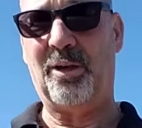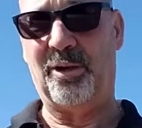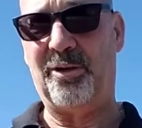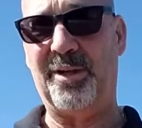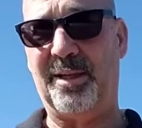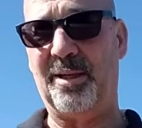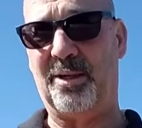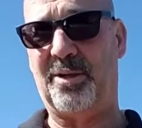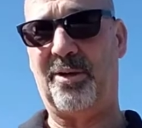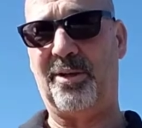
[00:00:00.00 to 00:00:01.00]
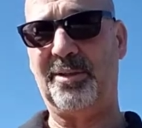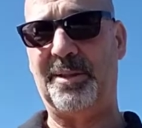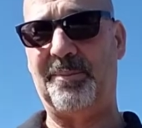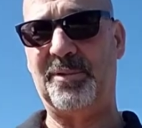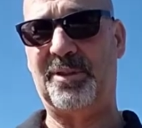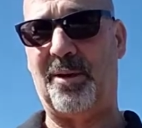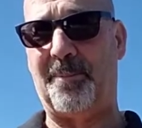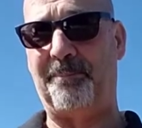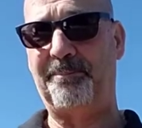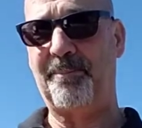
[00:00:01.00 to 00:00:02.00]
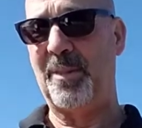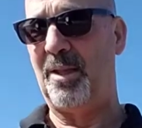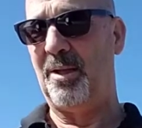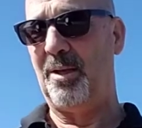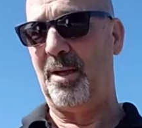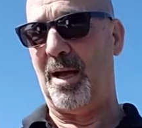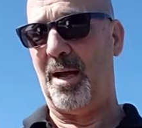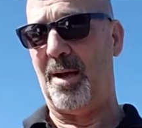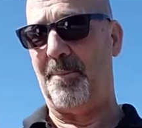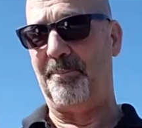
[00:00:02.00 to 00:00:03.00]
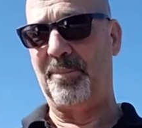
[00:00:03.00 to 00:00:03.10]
learning occurs. So I